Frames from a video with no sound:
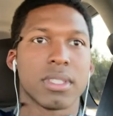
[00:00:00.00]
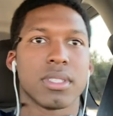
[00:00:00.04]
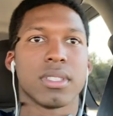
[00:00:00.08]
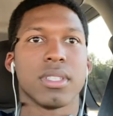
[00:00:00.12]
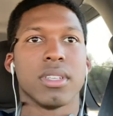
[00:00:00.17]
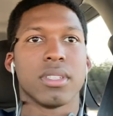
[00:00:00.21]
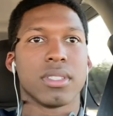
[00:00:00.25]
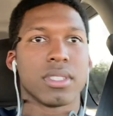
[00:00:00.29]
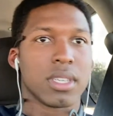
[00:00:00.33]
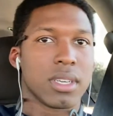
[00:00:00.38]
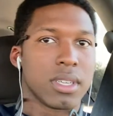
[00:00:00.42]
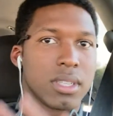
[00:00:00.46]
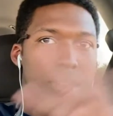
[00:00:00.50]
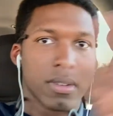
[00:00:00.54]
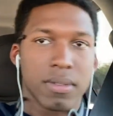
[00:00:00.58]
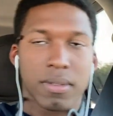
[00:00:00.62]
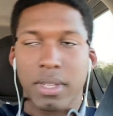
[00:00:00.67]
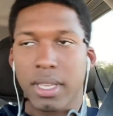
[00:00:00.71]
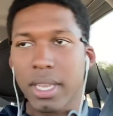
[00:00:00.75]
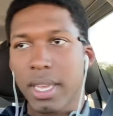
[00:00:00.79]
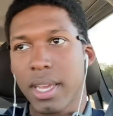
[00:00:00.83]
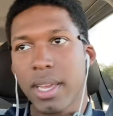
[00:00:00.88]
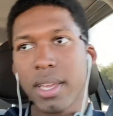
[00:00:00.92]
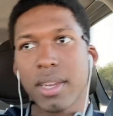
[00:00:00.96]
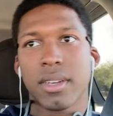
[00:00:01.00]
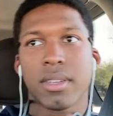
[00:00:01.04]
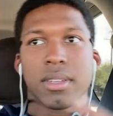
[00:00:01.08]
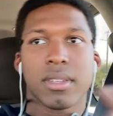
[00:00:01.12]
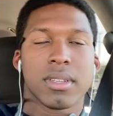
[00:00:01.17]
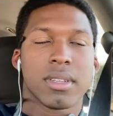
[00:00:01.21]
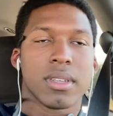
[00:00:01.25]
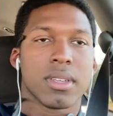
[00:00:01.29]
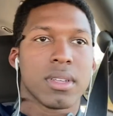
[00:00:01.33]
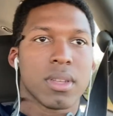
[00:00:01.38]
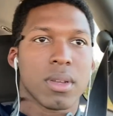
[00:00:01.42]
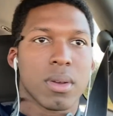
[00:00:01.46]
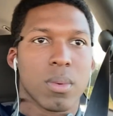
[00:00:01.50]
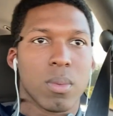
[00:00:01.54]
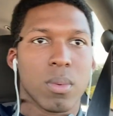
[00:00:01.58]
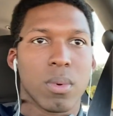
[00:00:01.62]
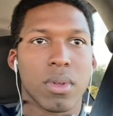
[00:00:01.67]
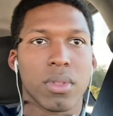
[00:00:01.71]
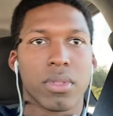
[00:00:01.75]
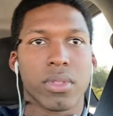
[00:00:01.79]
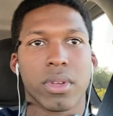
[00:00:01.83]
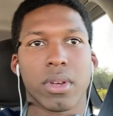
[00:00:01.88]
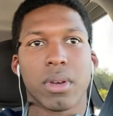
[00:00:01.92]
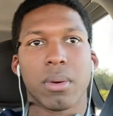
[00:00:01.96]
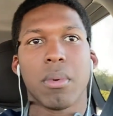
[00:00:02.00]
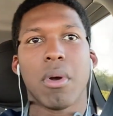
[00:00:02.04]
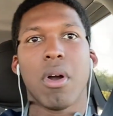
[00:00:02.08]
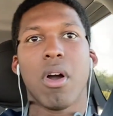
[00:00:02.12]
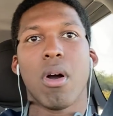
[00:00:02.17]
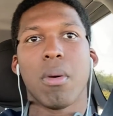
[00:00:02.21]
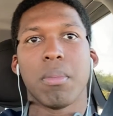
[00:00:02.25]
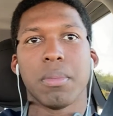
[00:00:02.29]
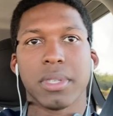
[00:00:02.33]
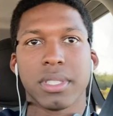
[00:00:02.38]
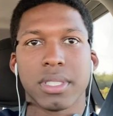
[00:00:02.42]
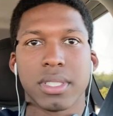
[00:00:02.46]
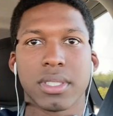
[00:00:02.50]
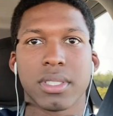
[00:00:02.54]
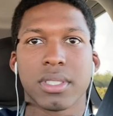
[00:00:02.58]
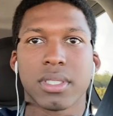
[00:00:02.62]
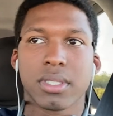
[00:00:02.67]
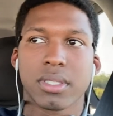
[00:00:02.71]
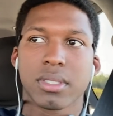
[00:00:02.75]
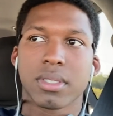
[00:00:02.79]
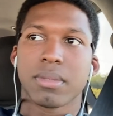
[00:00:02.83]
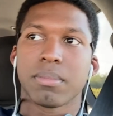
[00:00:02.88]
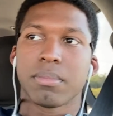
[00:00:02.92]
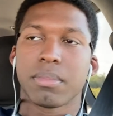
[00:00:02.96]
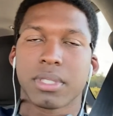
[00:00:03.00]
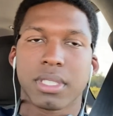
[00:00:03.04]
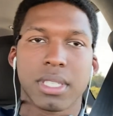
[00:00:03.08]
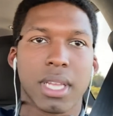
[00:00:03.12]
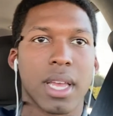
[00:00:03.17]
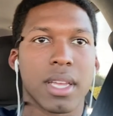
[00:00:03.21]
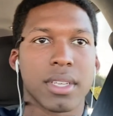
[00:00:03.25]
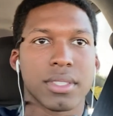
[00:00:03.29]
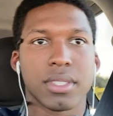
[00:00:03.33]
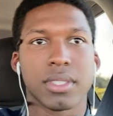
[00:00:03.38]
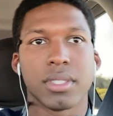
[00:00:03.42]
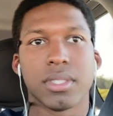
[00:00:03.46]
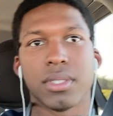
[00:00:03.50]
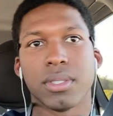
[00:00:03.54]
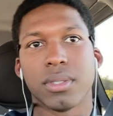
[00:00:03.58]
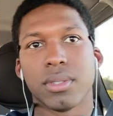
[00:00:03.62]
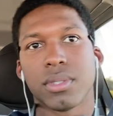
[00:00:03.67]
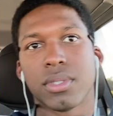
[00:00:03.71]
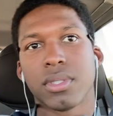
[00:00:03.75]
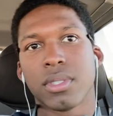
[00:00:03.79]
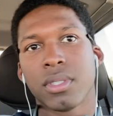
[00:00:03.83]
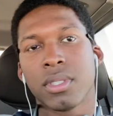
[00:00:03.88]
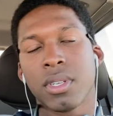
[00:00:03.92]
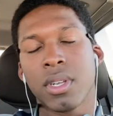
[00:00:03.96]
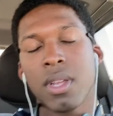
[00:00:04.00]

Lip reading: a ton of land with almonds, pistachios,